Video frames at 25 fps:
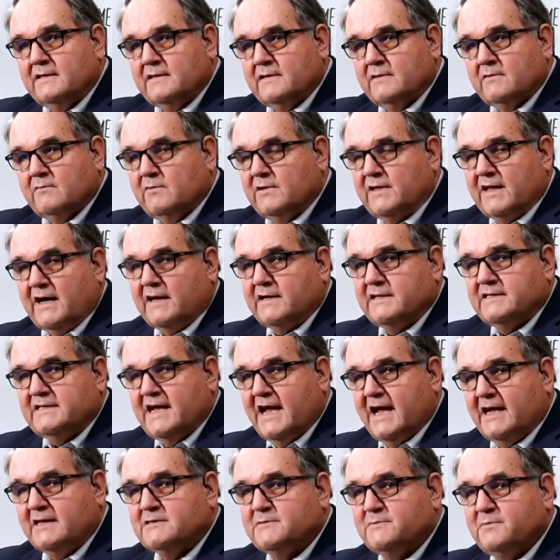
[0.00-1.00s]
without a
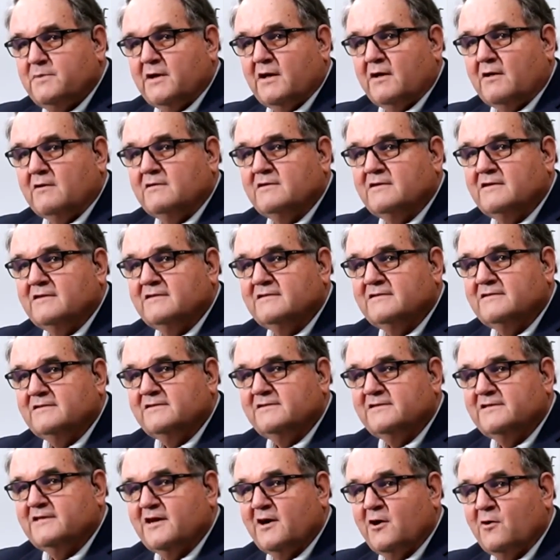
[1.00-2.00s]
tax bill.
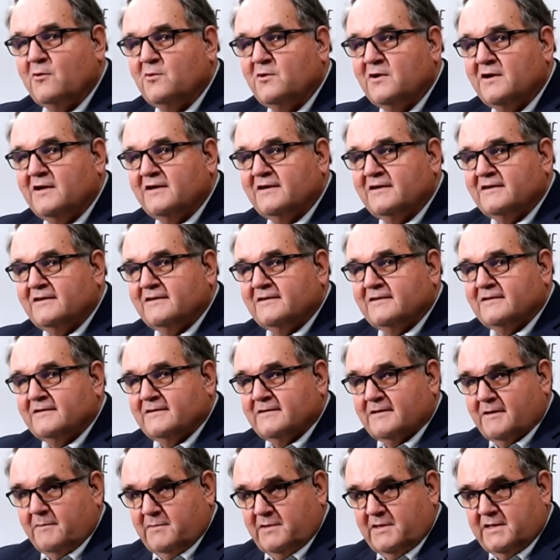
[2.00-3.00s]
So,
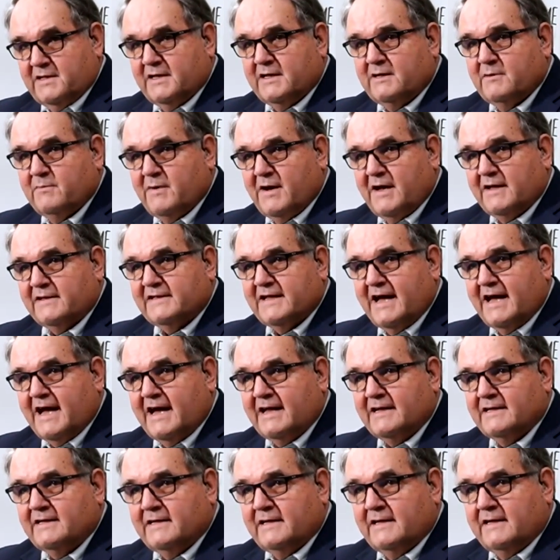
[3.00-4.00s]
I mean, think about that.
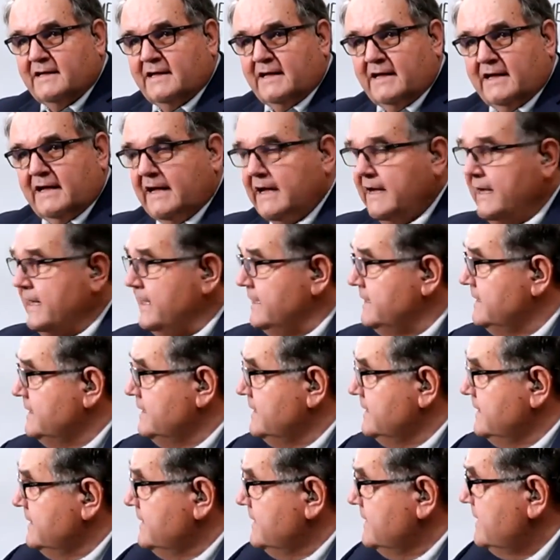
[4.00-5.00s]
And
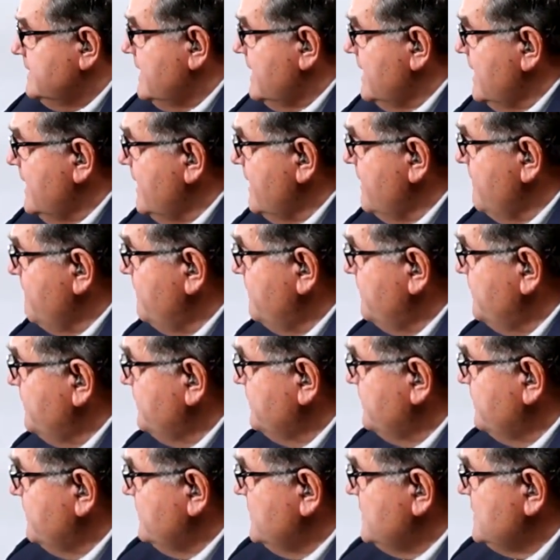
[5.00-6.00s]

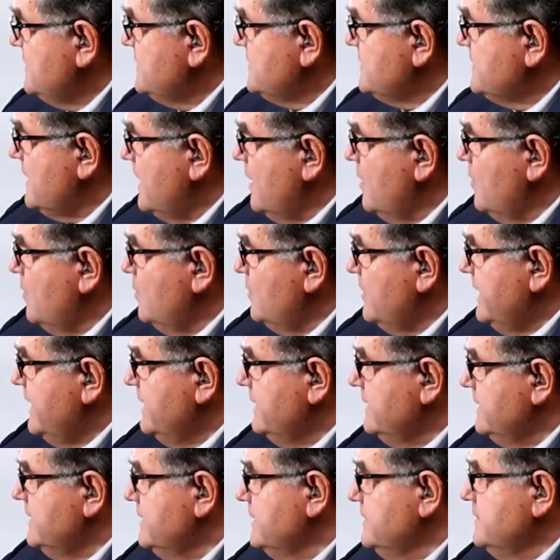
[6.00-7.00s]

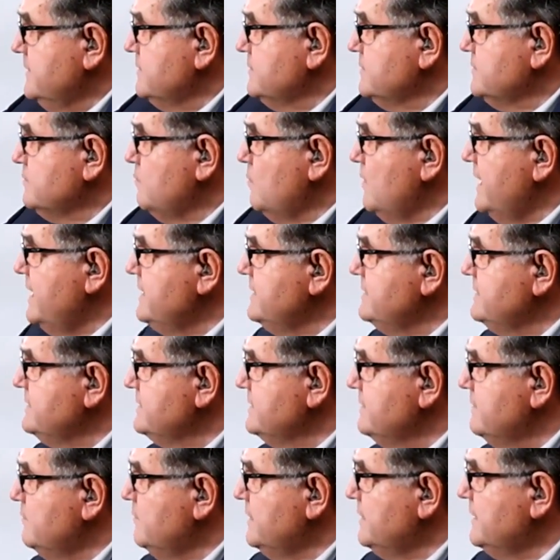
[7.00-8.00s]
and there's ways
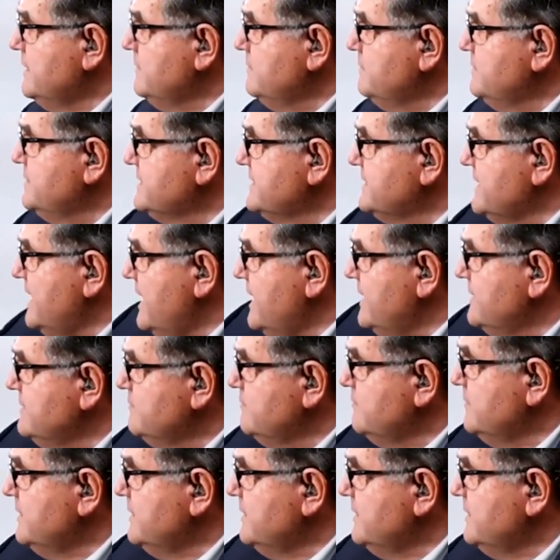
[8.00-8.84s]
that we can, besides we